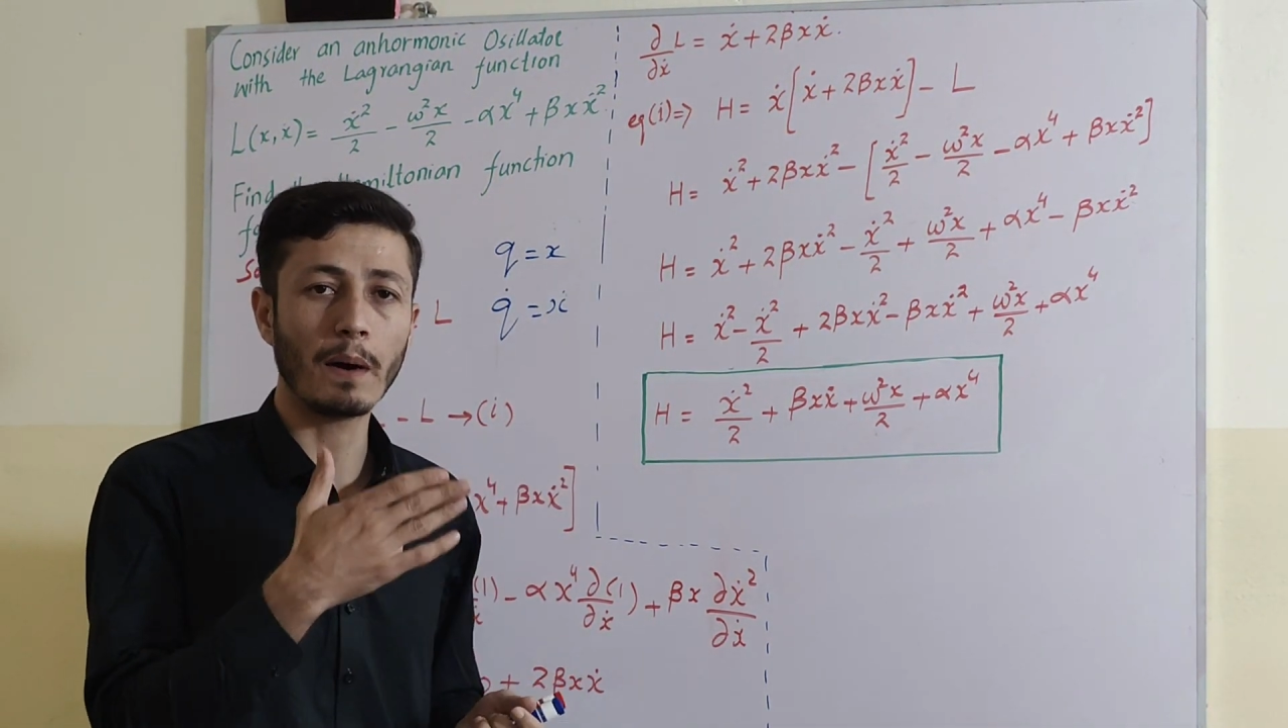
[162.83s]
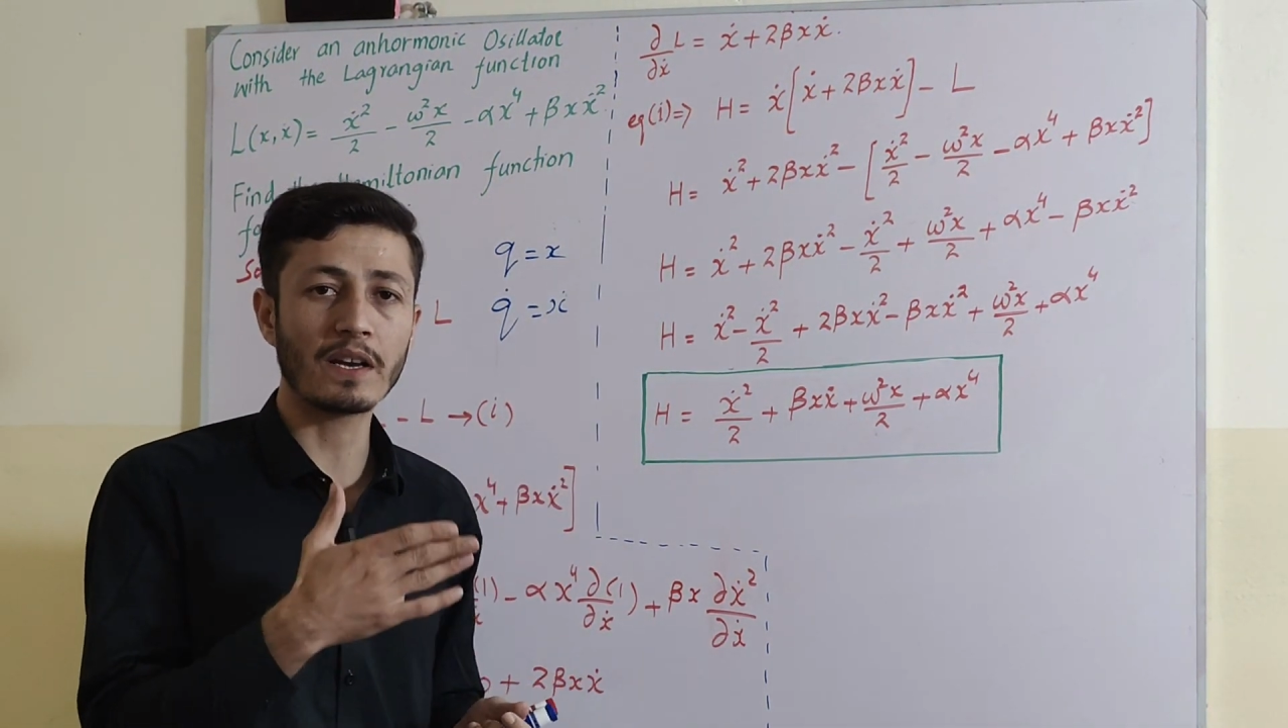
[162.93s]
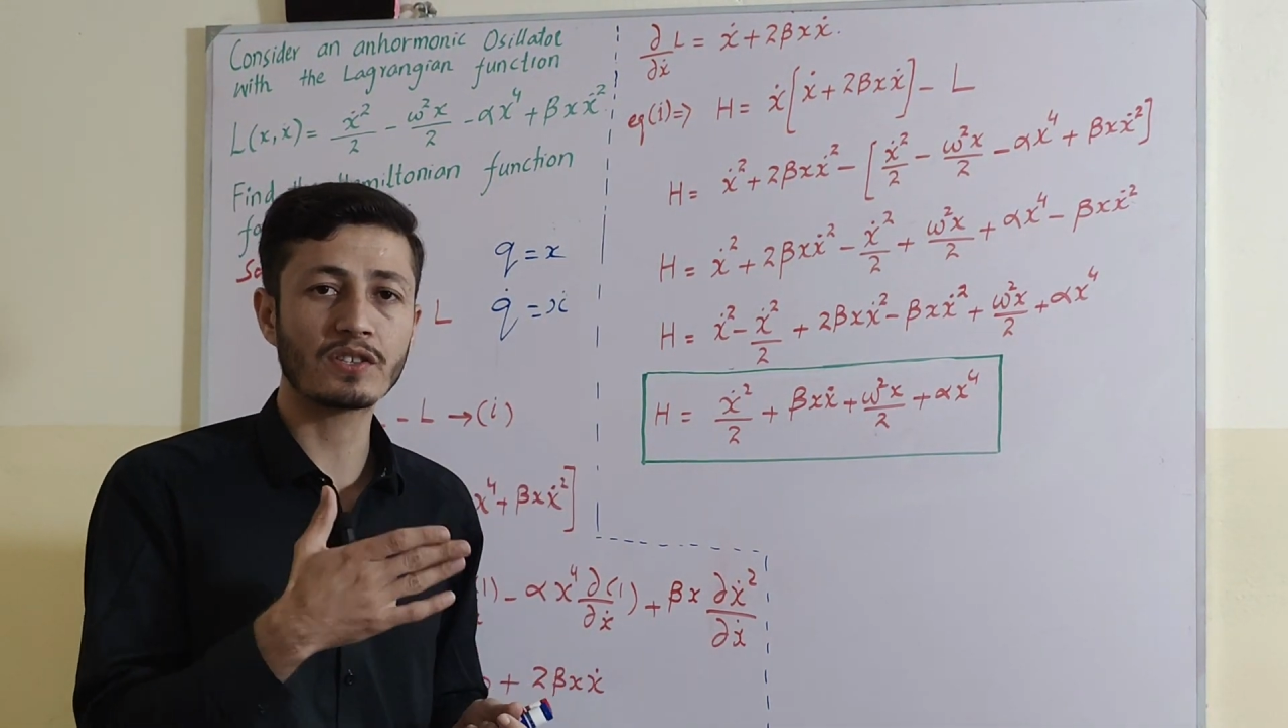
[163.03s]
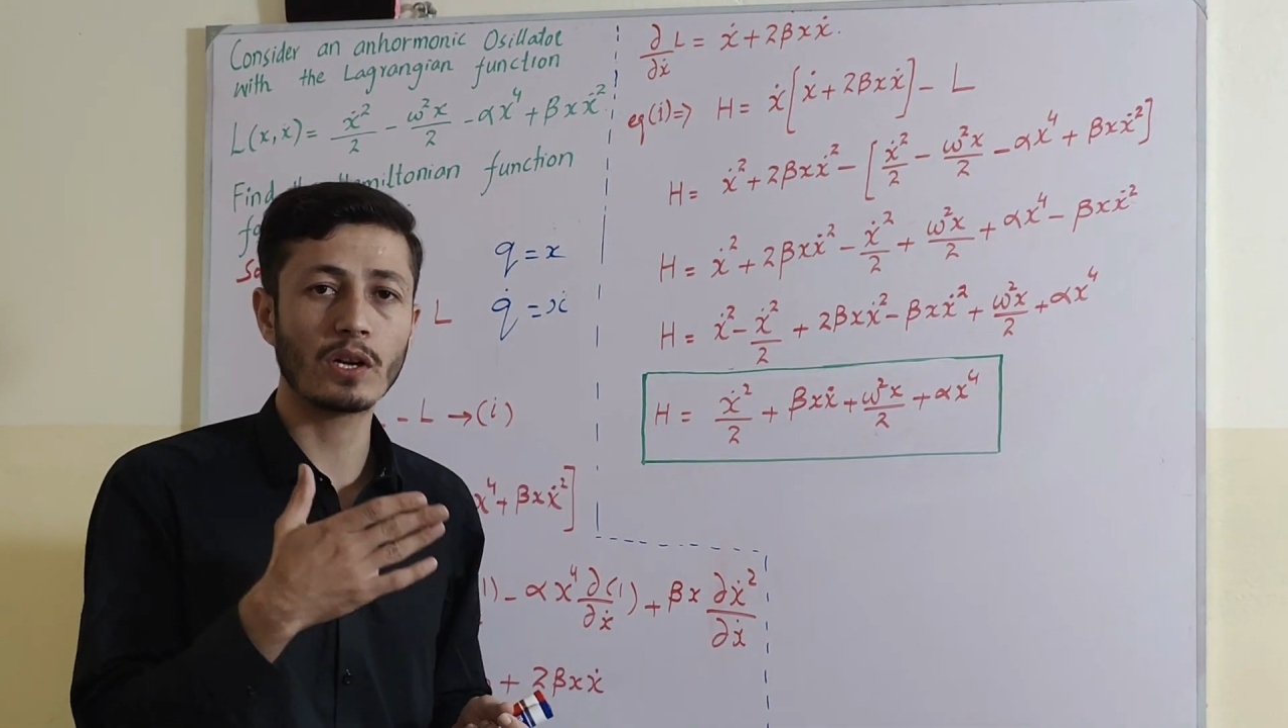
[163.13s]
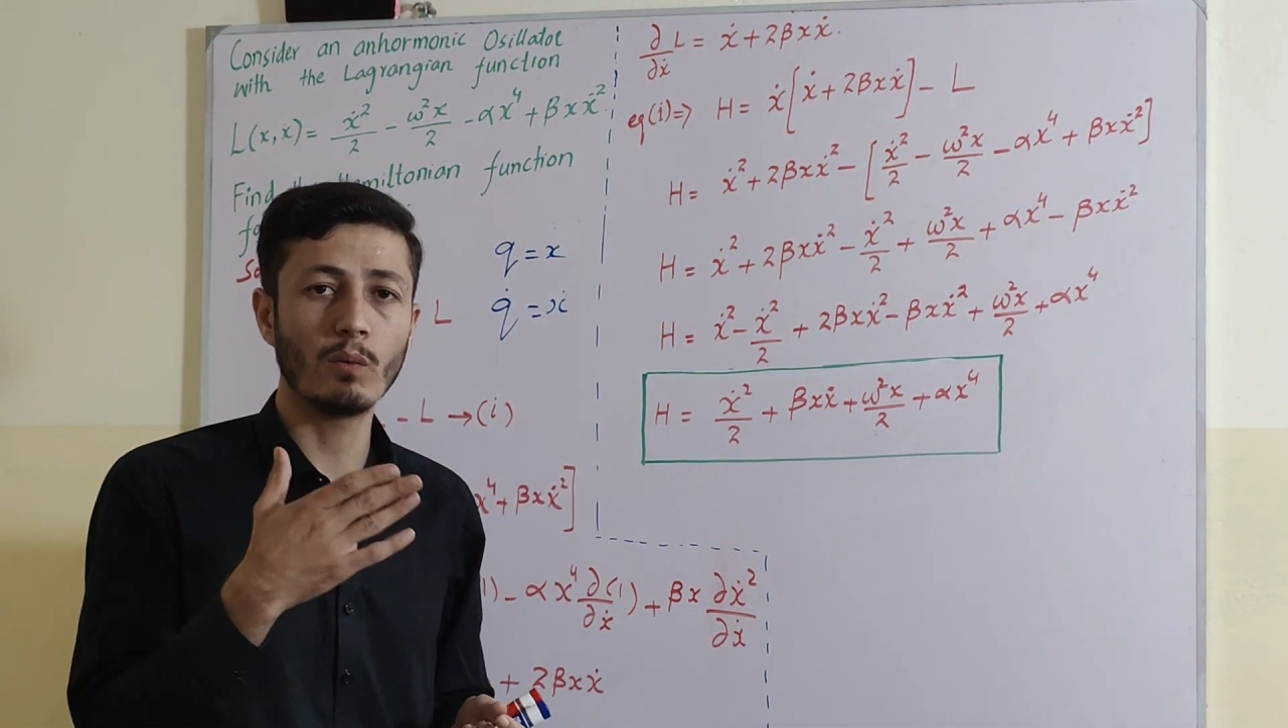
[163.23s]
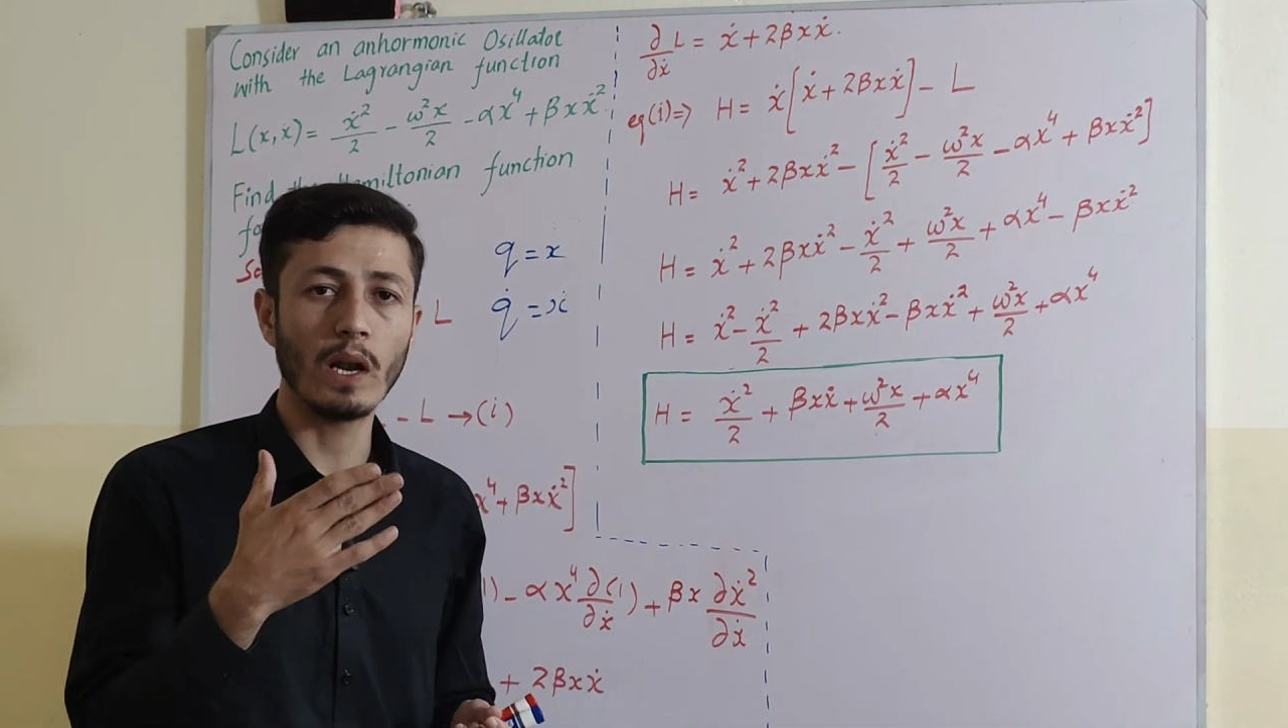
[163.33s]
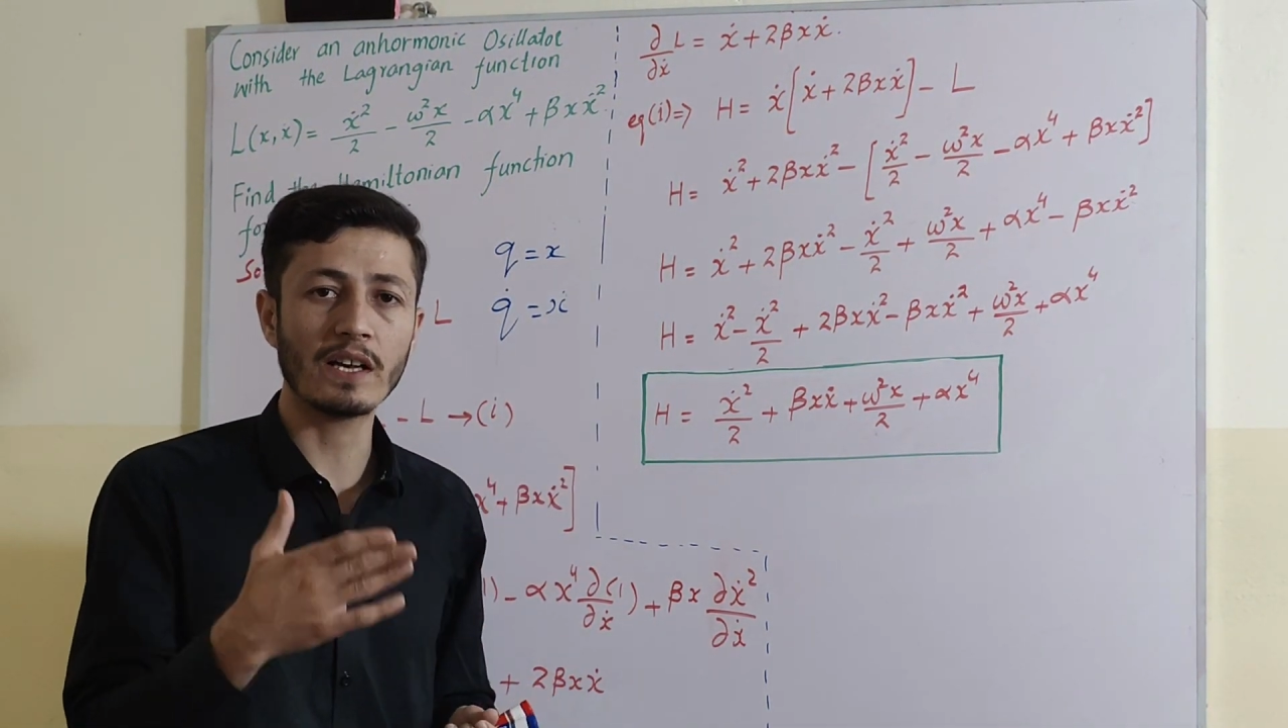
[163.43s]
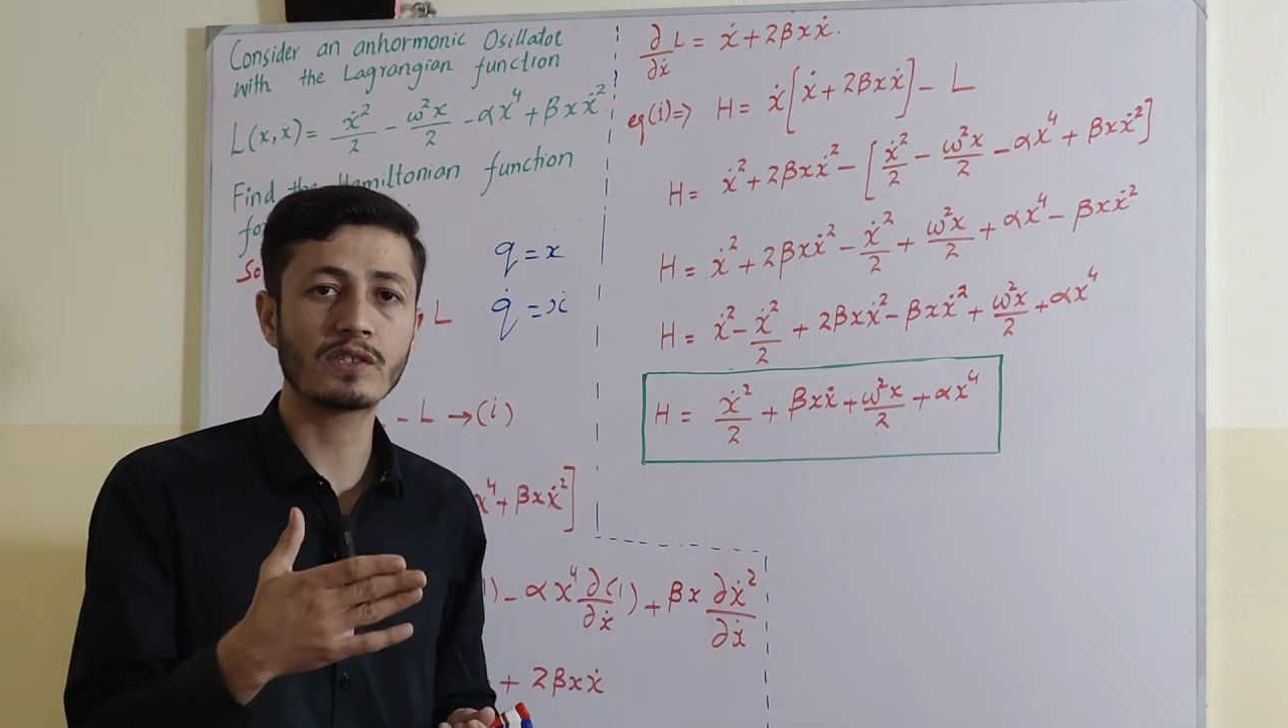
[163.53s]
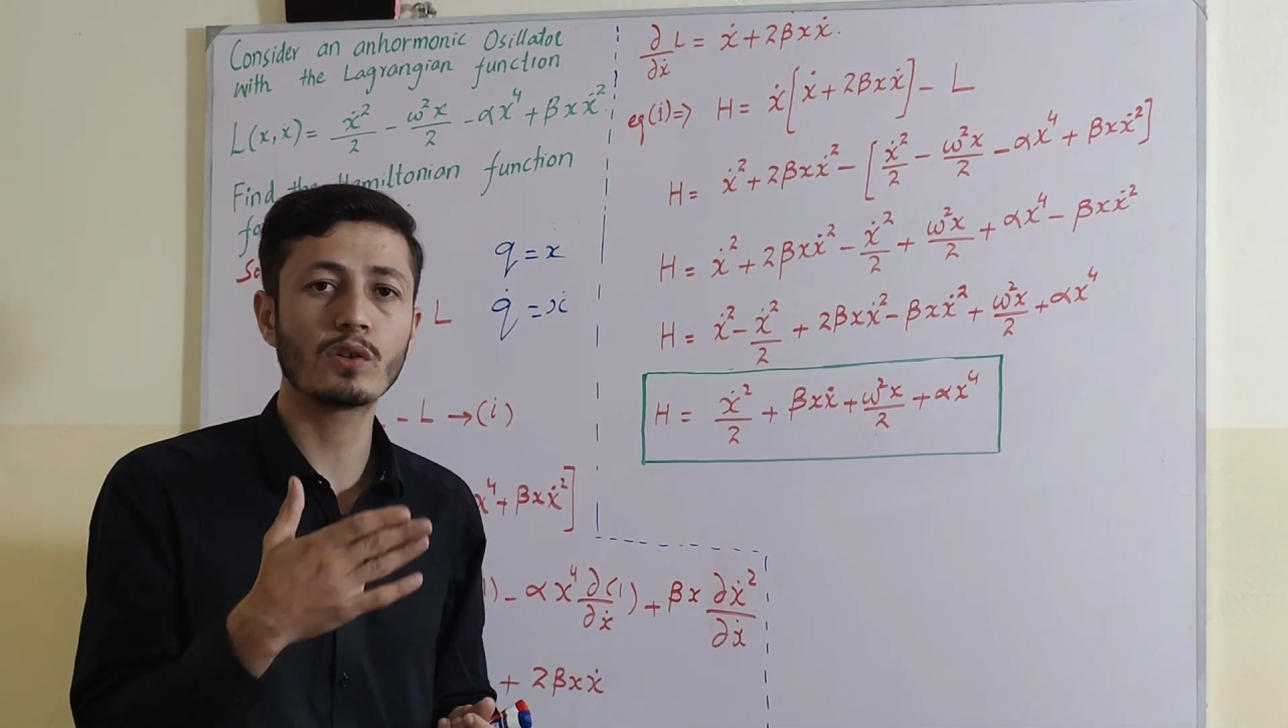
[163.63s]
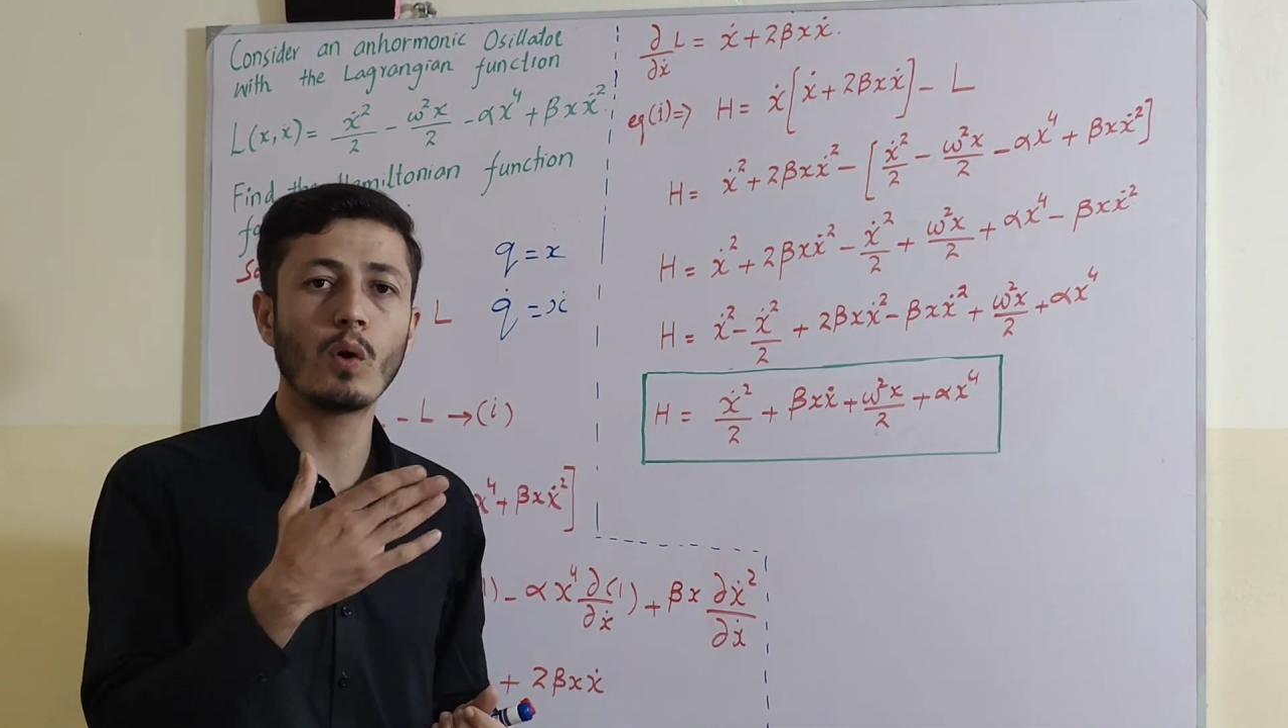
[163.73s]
partial velocity